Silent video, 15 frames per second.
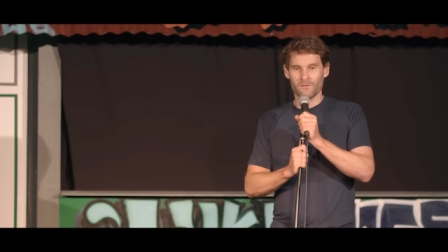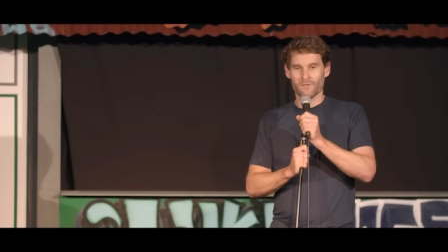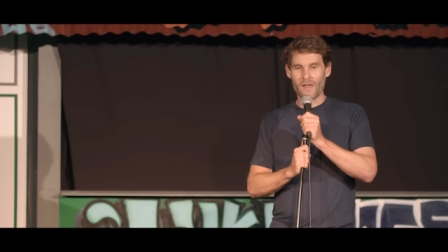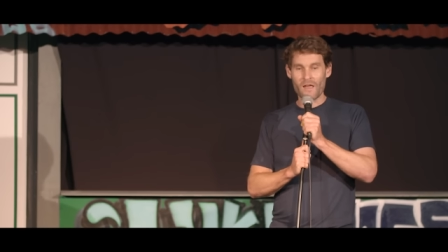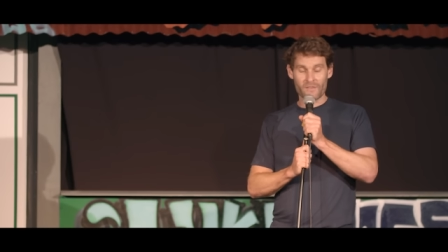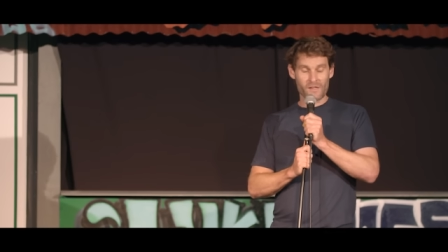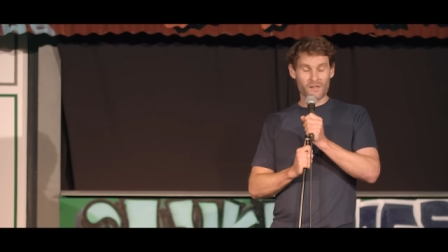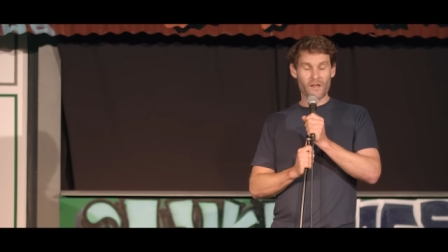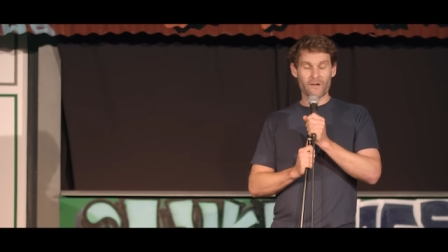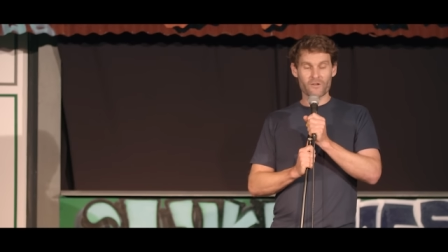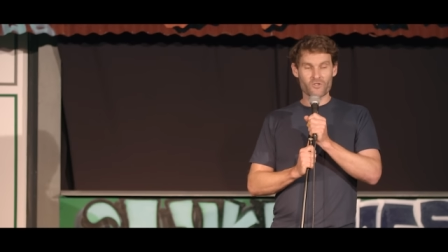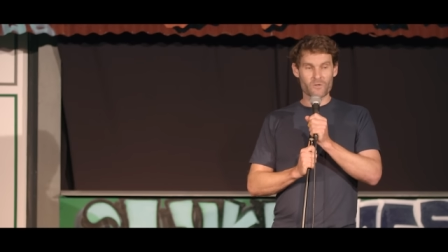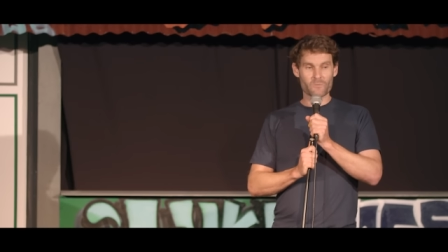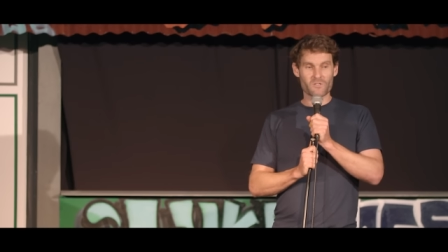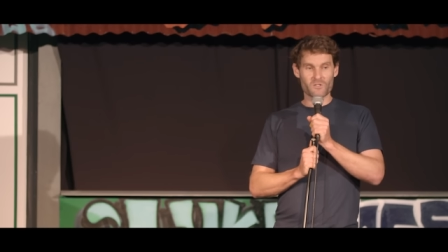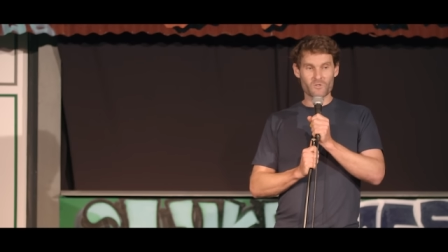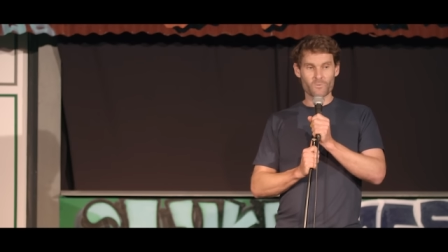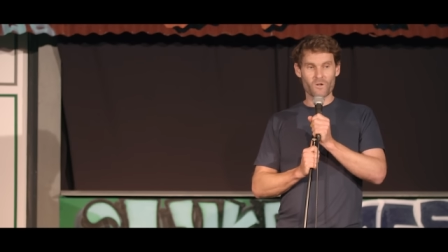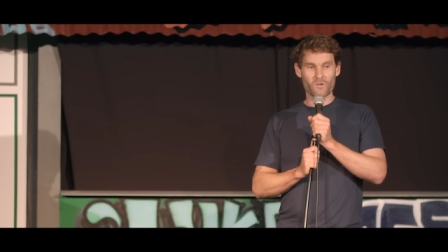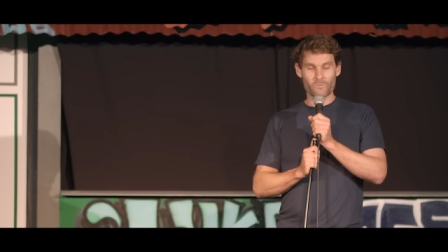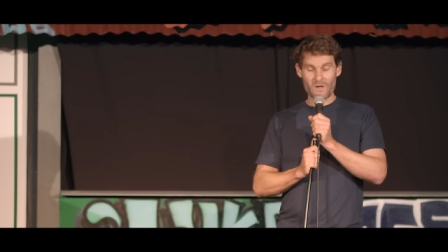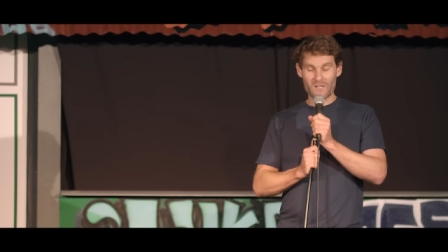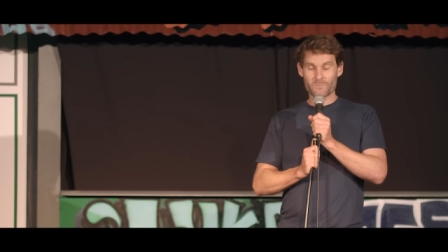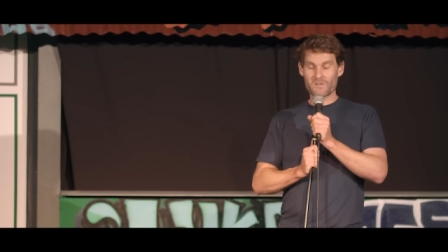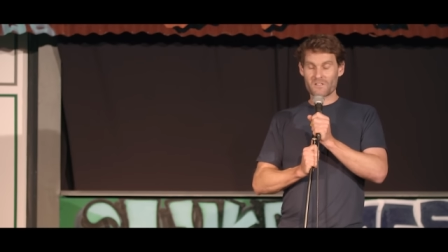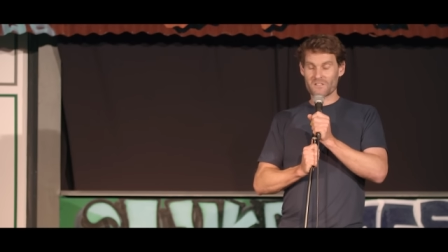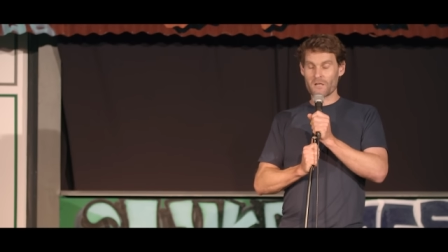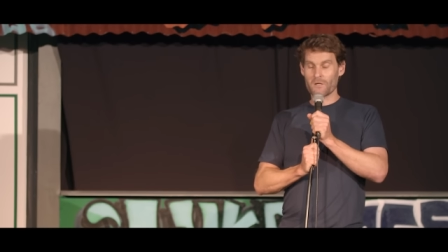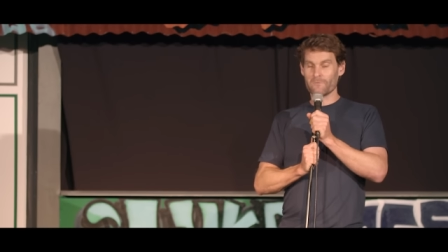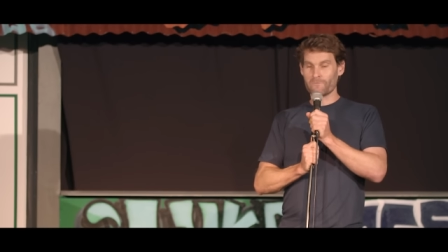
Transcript: Now they're going to gyms as well. It must be said,